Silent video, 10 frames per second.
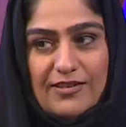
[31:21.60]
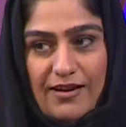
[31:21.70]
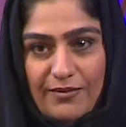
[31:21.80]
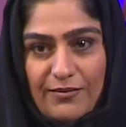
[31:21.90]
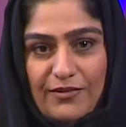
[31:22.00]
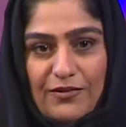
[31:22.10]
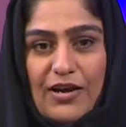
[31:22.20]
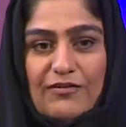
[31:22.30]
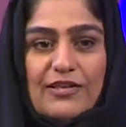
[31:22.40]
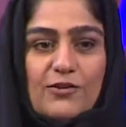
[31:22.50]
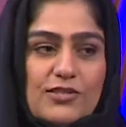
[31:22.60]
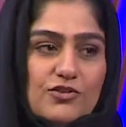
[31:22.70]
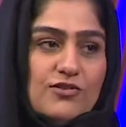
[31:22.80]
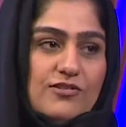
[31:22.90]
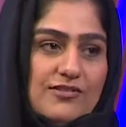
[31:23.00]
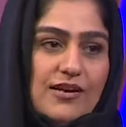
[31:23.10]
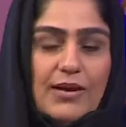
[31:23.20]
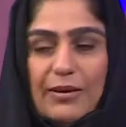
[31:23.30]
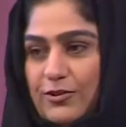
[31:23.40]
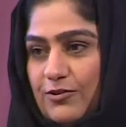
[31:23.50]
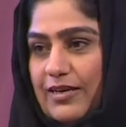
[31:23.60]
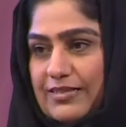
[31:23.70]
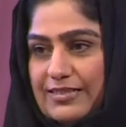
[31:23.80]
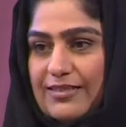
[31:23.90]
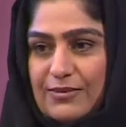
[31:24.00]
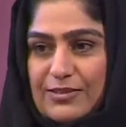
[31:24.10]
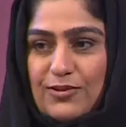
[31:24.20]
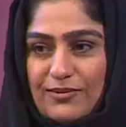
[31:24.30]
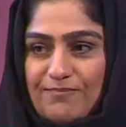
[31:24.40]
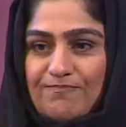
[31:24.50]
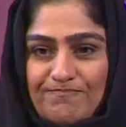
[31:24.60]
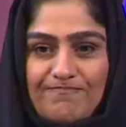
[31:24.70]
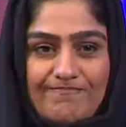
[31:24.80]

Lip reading: of your time. If you have any questions, I'm happy to answer them as well.